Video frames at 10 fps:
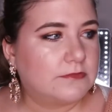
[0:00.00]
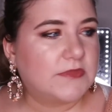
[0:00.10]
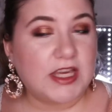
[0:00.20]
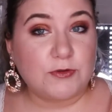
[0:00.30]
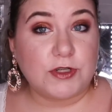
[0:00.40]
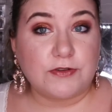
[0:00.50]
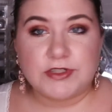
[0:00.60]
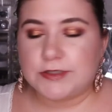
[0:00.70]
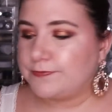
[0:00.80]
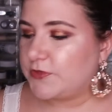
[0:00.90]
get rid of it,
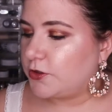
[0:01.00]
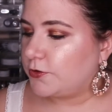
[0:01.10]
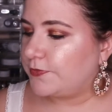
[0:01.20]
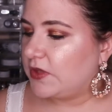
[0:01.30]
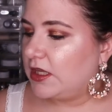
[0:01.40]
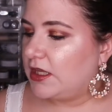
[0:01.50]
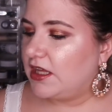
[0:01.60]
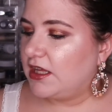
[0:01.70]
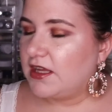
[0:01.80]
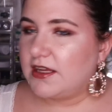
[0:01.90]
you know.
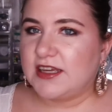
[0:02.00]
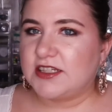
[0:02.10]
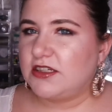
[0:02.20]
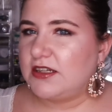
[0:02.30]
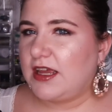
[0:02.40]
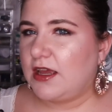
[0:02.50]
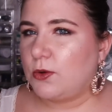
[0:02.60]
Like today I